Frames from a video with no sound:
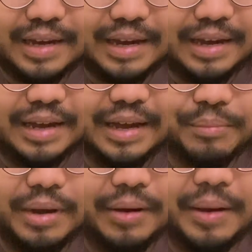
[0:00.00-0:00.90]

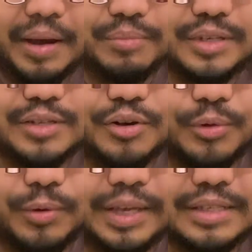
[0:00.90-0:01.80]
I'm just
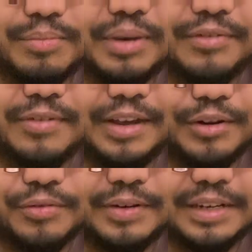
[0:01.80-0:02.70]
always a big fan
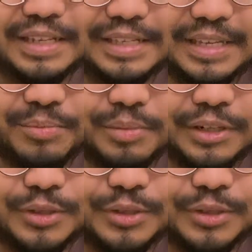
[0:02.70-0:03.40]
of a simple